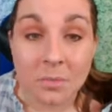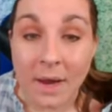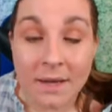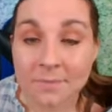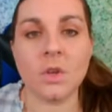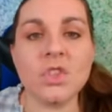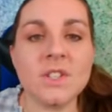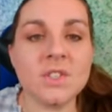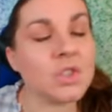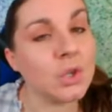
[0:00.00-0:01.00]
right?
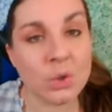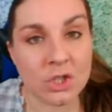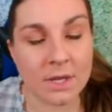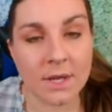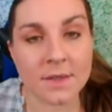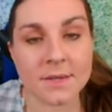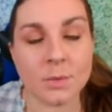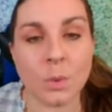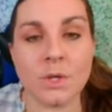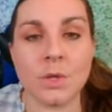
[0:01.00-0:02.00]
Just scooching
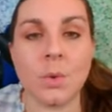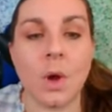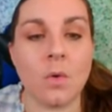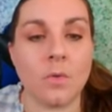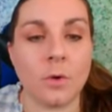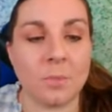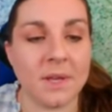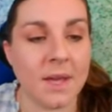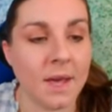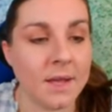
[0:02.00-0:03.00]
this window over
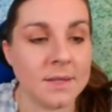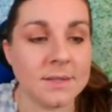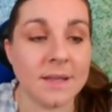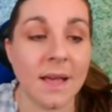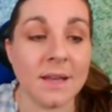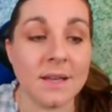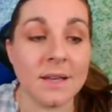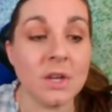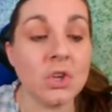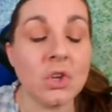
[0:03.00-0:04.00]
because I
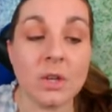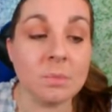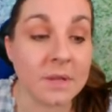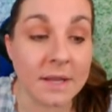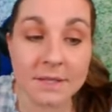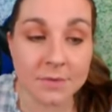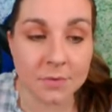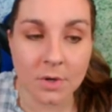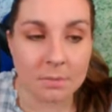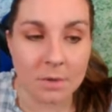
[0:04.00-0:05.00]
need a good place
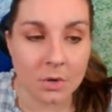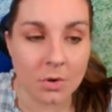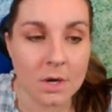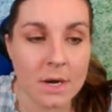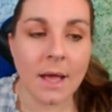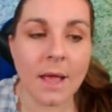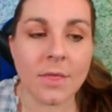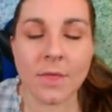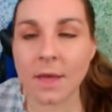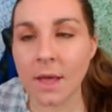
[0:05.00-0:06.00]
for a mirror. I
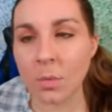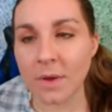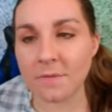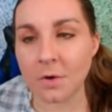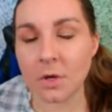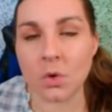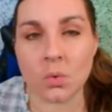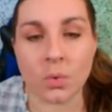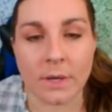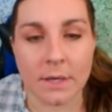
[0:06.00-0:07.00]
think I went very
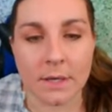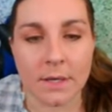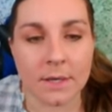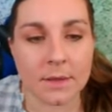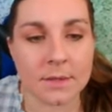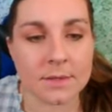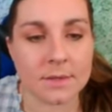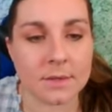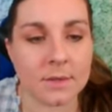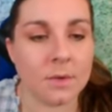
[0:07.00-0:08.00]
green in
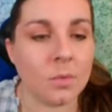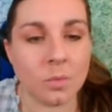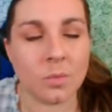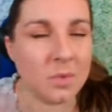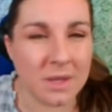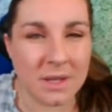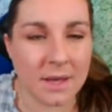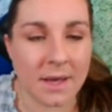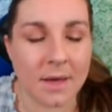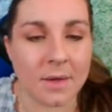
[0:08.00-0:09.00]
this, the, the,
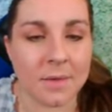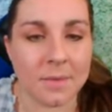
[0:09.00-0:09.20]
uh,